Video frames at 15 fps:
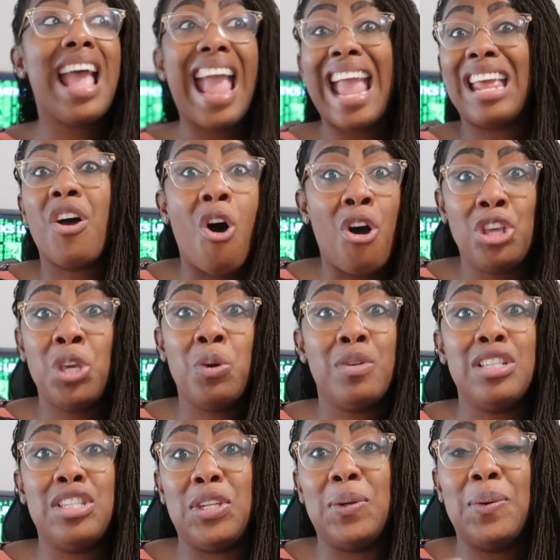And all you
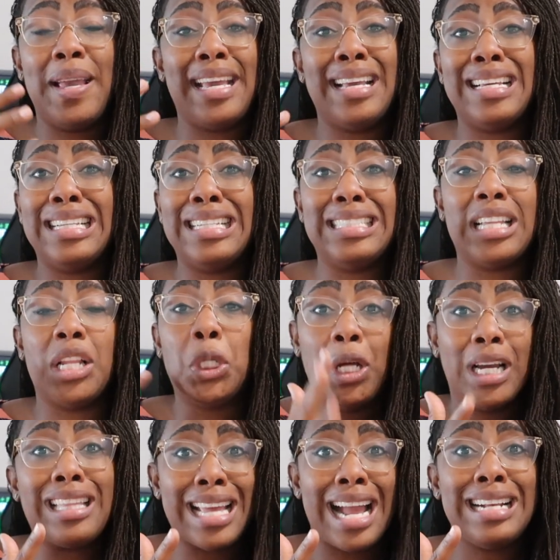would do is look
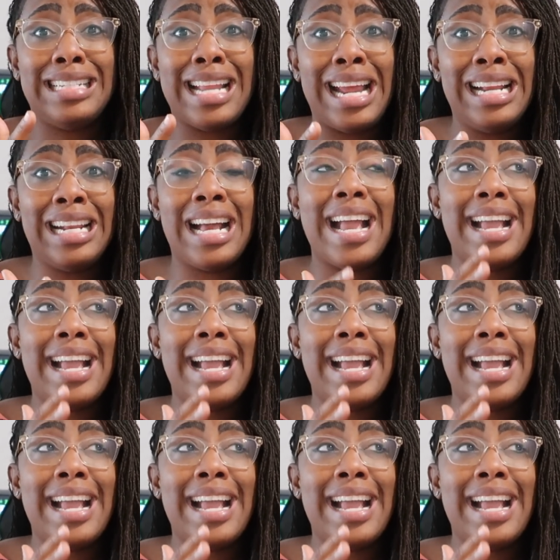at that data